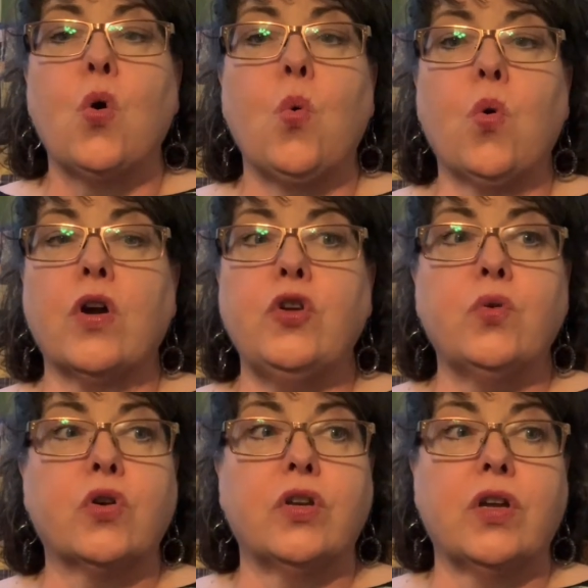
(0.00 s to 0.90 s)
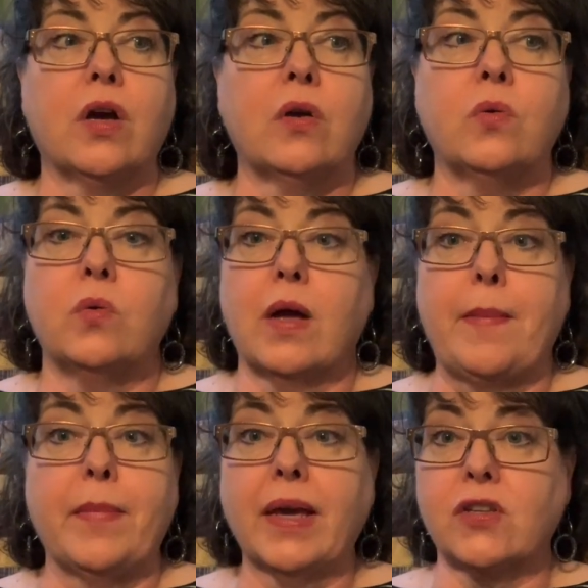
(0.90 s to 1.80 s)
Or you could go a
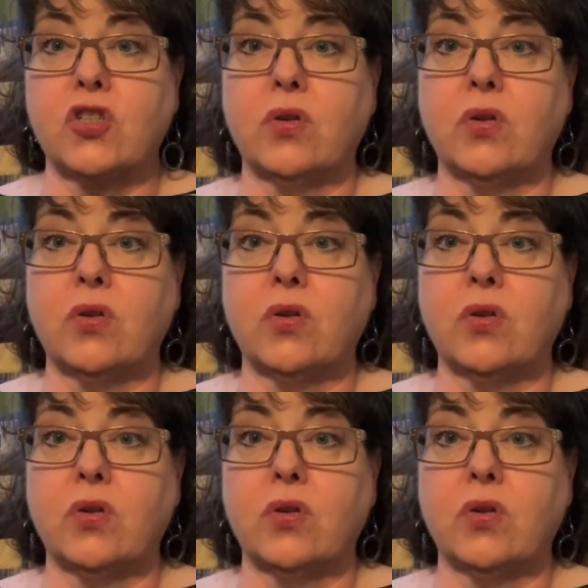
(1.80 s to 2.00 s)
mix.